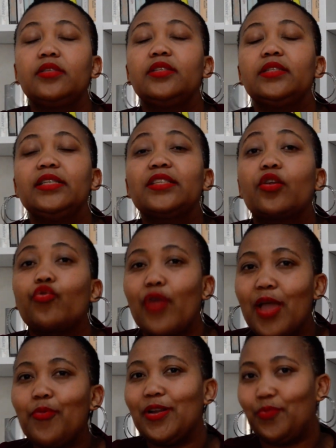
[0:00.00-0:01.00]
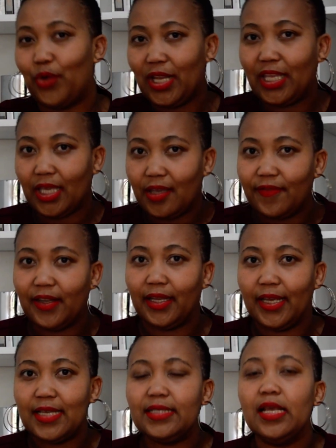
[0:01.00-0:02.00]
describe what break even
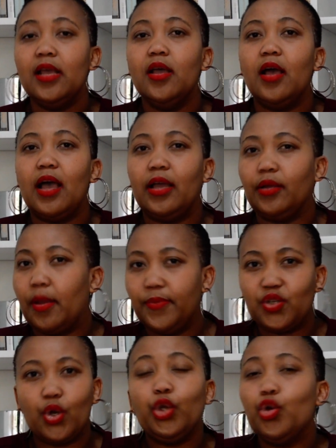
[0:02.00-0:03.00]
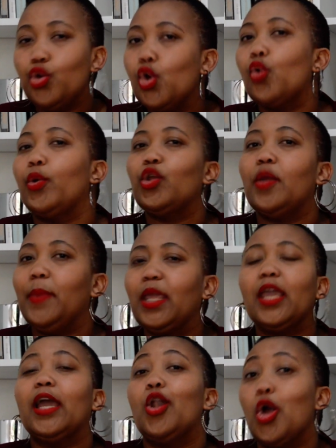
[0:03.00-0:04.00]
is. I'm sure you know when you're
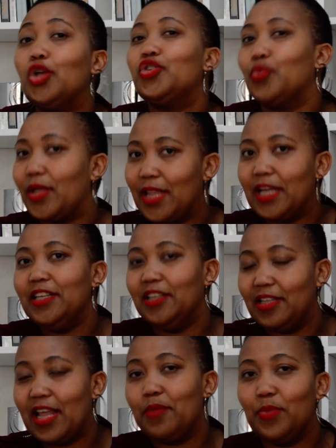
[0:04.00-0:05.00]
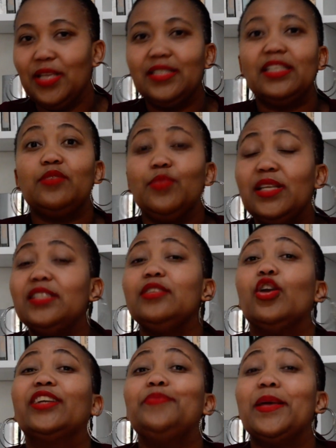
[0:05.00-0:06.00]
making a loss what that means. It means your
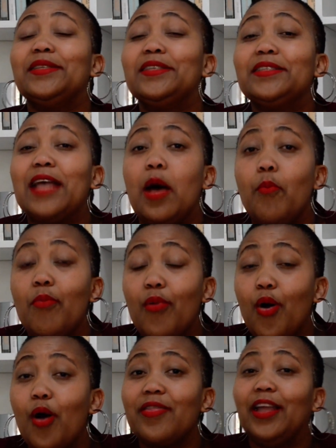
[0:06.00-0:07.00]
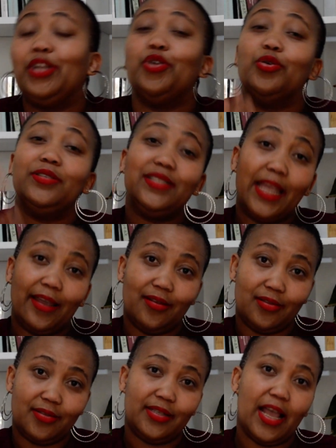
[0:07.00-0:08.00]
expenses are more than your
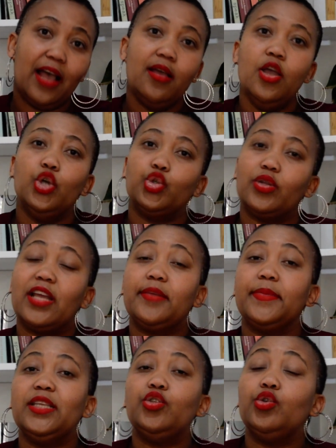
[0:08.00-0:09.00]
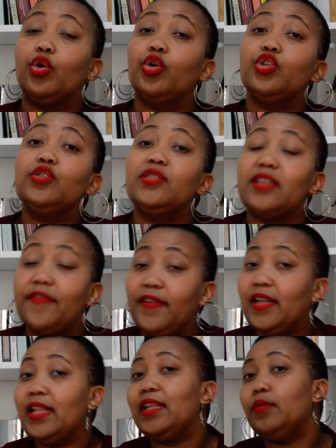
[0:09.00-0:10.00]
sales. Yeah, so that means you're going to
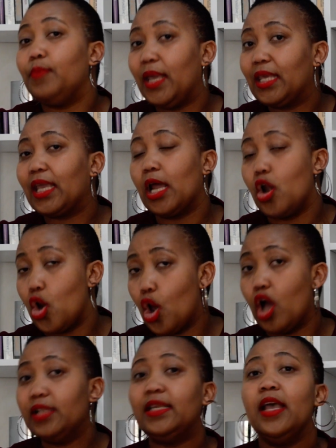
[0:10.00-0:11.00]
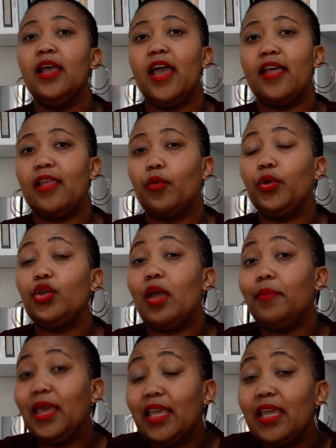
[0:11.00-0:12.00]
definitely make a loss. And then when you're
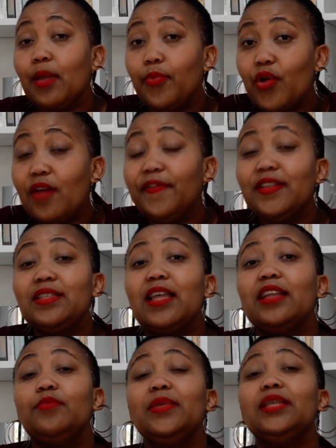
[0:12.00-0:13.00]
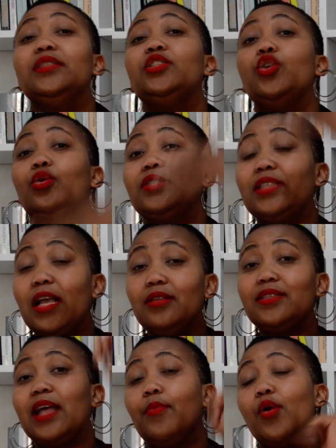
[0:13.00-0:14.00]
making a profit, that means your sales
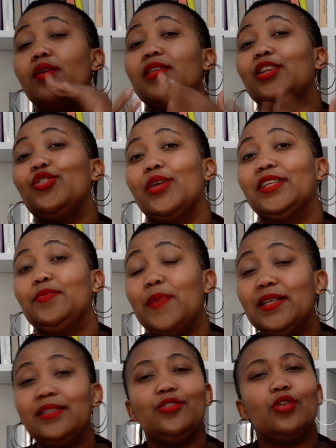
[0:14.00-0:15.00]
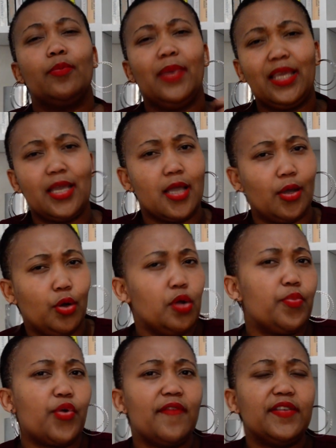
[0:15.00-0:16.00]
are more than your expenses. You're making a good
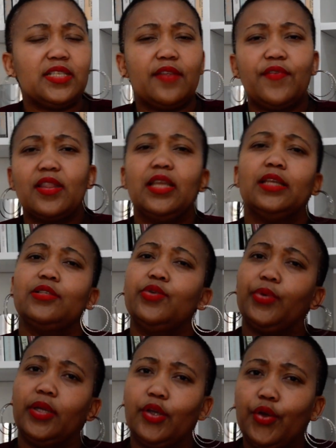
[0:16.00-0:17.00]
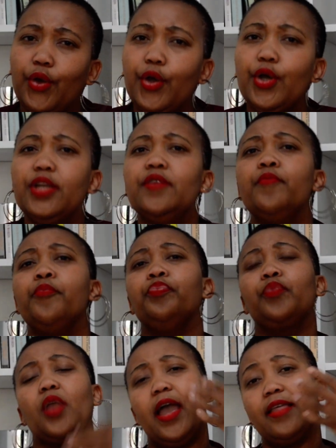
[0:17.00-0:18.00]
profit, everything is looking good.
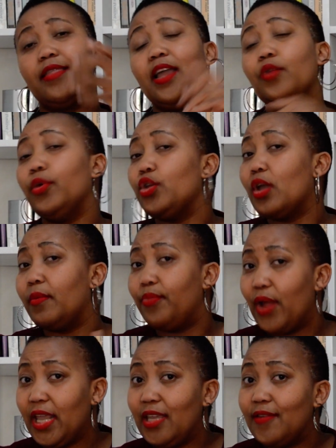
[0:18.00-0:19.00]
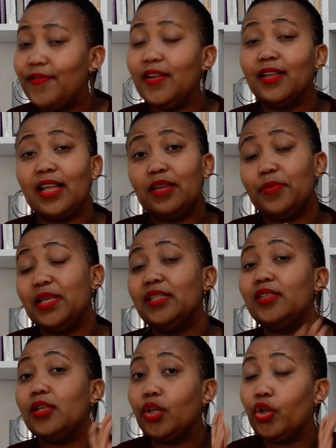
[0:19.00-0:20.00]
And then when you're break even, that
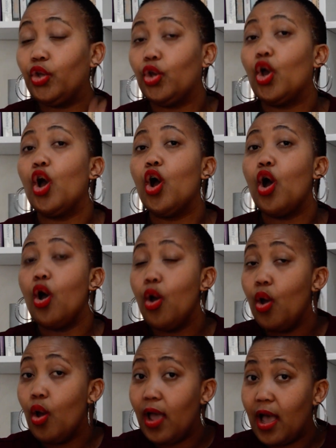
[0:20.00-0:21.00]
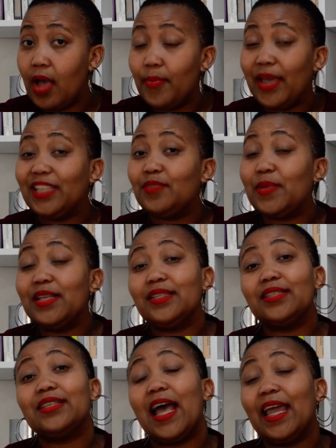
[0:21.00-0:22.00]
means your
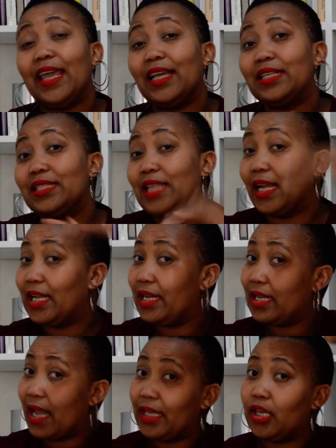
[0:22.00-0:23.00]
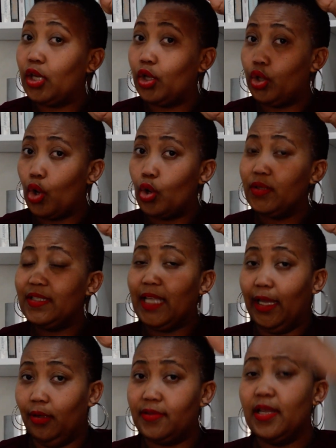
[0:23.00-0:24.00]
expenses are exactly like your
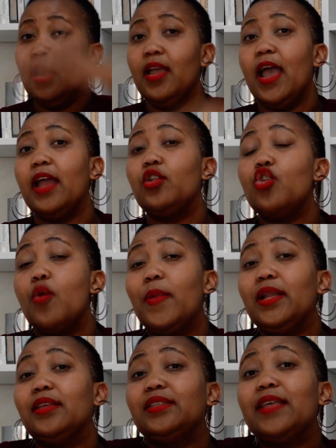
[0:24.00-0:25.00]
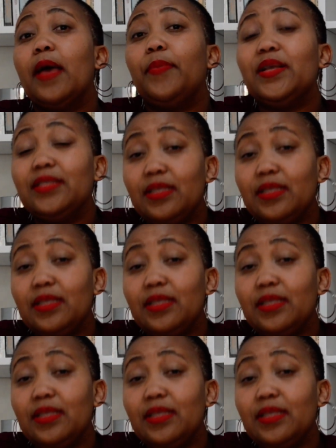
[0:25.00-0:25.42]
sales. And normally this happens